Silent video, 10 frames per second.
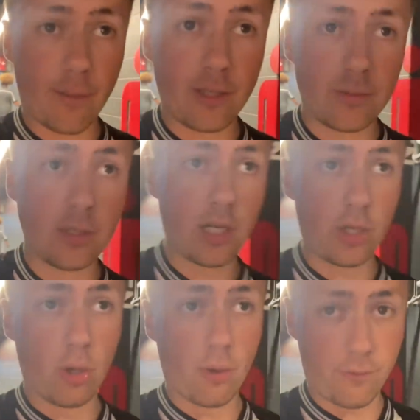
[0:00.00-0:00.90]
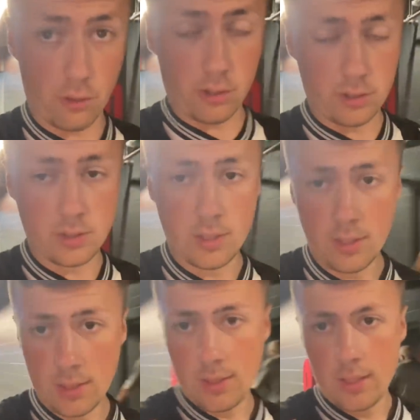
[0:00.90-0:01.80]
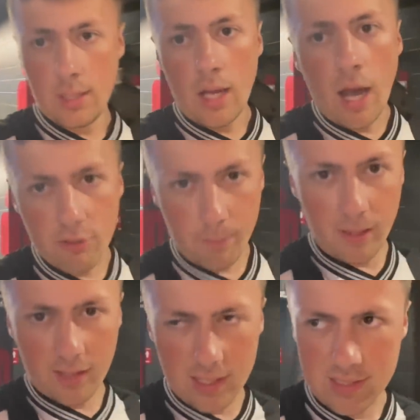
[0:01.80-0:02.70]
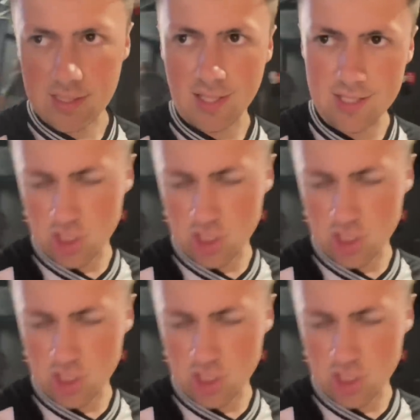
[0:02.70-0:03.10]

I mean, I know for how they've been last season.